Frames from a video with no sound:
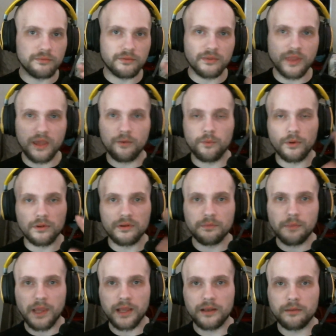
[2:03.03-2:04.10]
they will
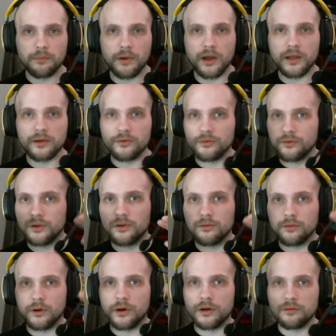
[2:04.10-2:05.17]
depend upon who
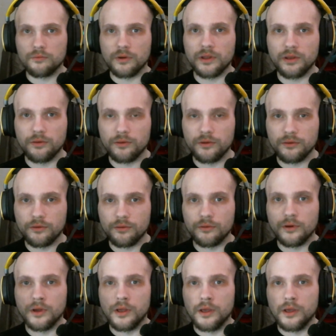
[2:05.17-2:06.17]
you are and what you do.